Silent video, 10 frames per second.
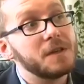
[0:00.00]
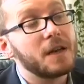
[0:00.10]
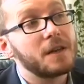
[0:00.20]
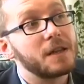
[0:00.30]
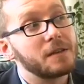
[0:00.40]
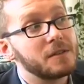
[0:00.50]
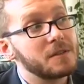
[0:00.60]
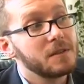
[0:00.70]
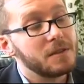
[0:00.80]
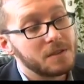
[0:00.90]
I think
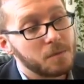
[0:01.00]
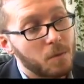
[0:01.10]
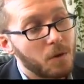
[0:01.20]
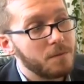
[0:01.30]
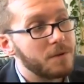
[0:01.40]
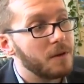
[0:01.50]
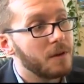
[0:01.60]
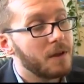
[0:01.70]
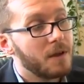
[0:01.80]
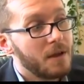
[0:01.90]
there's one of the
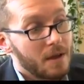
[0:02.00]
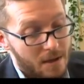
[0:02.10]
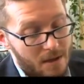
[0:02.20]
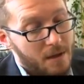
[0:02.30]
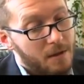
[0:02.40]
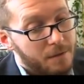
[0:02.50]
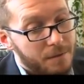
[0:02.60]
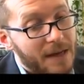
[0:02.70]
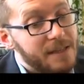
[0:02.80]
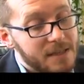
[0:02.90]

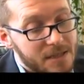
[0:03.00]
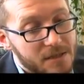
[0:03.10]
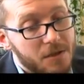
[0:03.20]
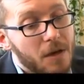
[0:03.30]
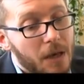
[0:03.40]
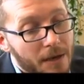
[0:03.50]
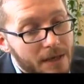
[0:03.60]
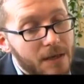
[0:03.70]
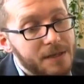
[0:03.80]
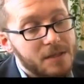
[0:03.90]
factors that is
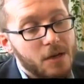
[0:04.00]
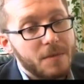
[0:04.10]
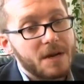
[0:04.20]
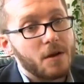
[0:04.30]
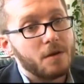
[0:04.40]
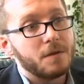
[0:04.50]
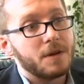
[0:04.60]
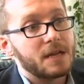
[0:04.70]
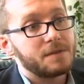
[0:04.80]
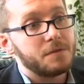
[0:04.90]
likely to come in over the
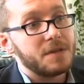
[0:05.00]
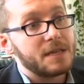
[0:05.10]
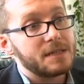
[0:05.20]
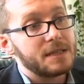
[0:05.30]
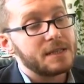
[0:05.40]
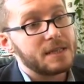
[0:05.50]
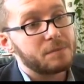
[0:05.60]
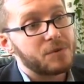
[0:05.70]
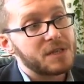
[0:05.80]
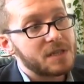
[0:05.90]
next few years is
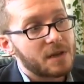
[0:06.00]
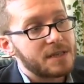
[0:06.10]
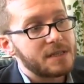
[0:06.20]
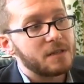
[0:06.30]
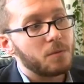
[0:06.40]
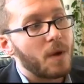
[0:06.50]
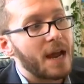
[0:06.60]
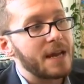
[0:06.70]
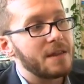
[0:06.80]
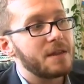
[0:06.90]
precisely the
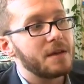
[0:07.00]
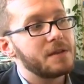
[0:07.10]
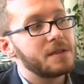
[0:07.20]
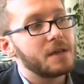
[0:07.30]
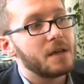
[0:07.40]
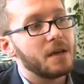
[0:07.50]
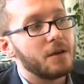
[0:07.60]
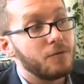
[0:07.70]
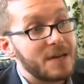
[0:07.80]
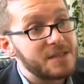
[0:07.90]
way that
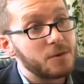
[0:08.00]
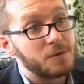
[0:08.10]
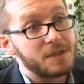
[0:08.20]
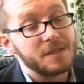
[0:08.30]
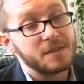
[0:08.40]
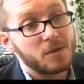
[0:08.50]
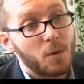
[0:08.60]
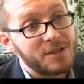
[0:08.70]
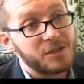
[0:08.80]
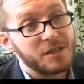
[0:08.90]
resources and
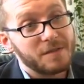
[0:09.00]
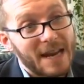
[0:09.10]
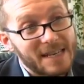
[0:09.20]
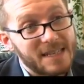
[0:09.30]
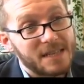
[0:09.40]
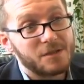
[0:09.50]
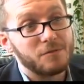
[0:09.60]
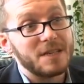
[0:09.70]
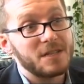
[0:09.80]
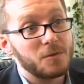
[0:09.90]
questions of access to
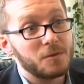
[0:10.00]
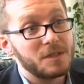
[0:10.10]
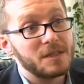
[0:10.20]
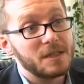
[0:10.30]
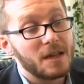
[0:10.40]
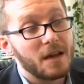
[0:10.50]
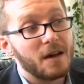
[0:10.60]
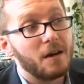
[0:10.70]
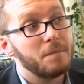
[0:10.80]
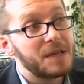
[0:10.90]
resources
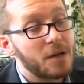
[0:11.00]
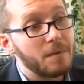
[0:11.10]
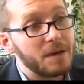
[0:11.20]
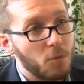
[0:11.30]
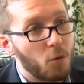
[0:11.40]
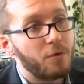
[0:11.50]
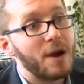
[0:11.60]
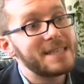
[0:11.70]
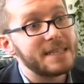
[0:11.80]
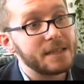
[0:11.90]
are becoming more
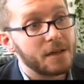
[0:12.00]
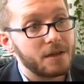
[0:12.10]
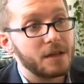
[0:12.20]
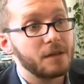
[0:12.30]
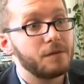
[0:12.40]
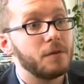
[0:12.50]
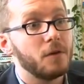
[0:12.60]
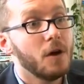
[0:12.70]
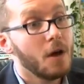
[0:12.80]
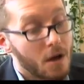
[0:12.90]
pressing, I think, for
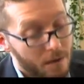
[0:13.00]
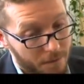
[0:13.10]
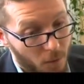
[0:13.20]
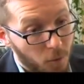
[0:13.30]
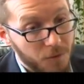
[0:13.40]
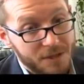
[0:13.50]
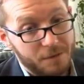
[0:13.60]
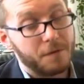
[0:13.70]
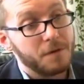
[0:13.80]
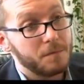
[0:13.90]
all the
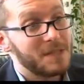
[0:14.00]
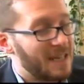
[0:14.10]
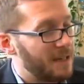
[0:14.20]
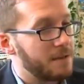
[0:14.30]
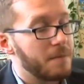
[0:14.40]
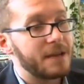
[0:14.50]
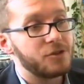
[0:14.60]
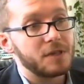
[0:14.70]
different, particularly the major